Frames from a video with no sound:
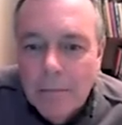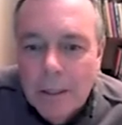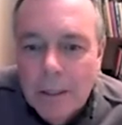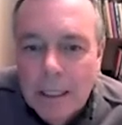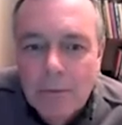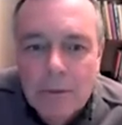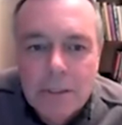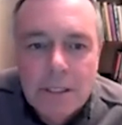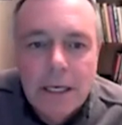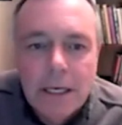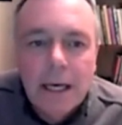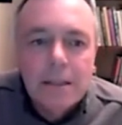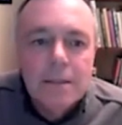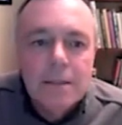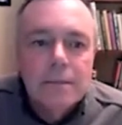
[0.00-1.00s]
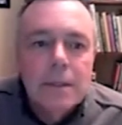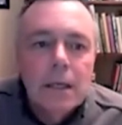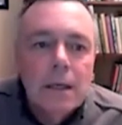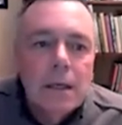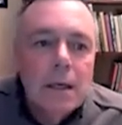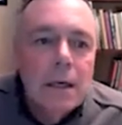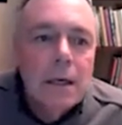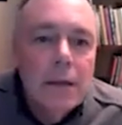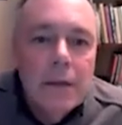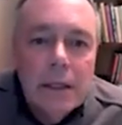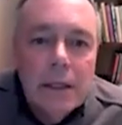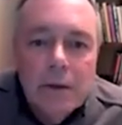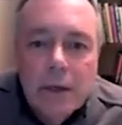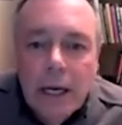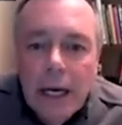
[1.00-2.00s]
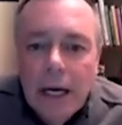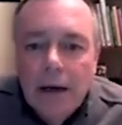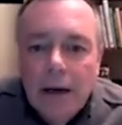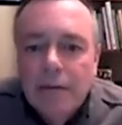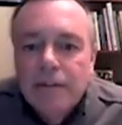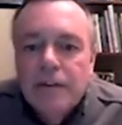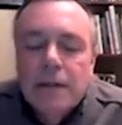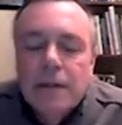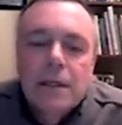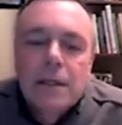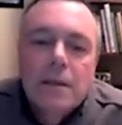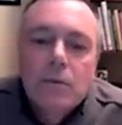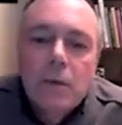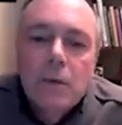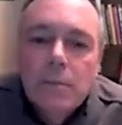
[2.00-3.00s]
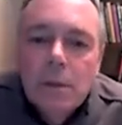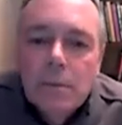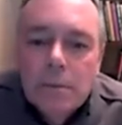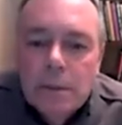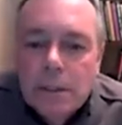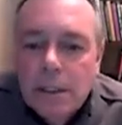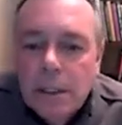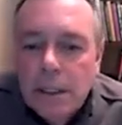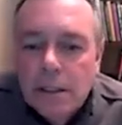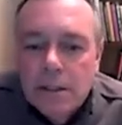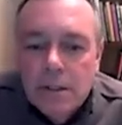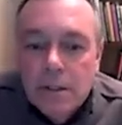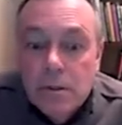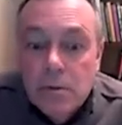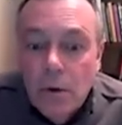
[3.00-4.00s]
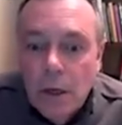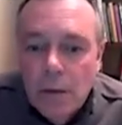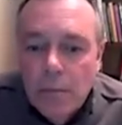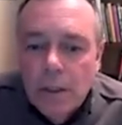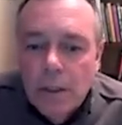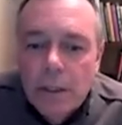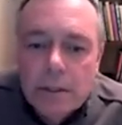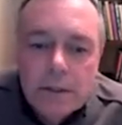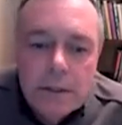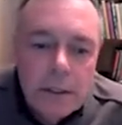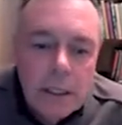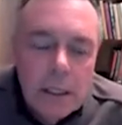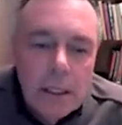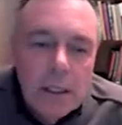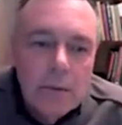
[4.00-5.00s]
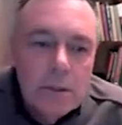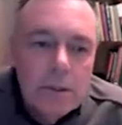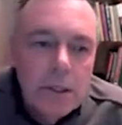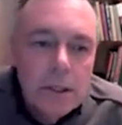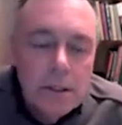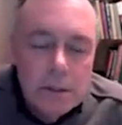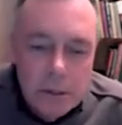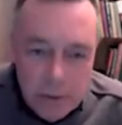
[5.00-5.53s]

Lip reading: that was that. And then you have, what about strawberries? We talked a little